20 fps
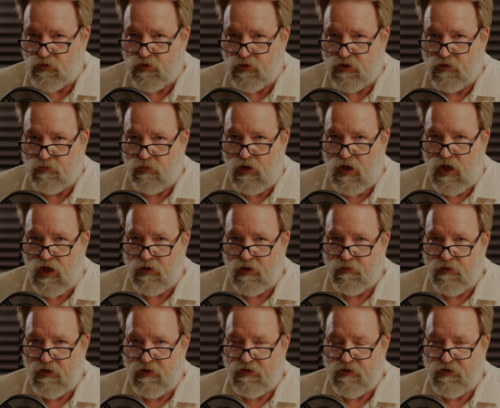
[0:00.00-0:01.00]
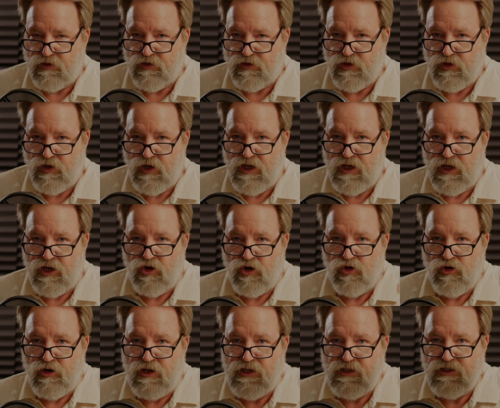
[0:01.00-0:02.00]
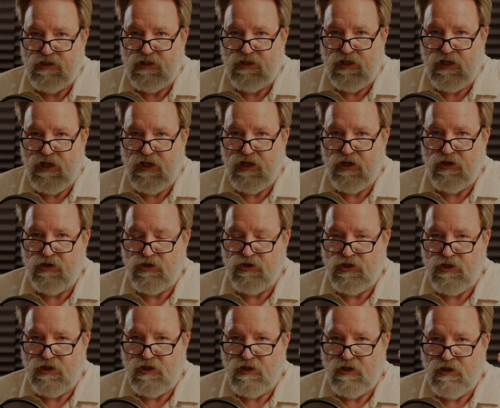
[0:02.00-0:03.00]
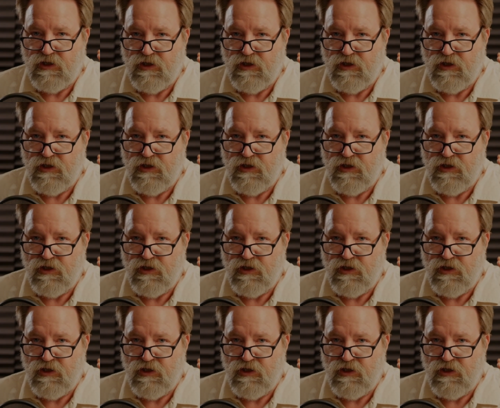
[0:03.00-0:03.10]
the block method to increase the energy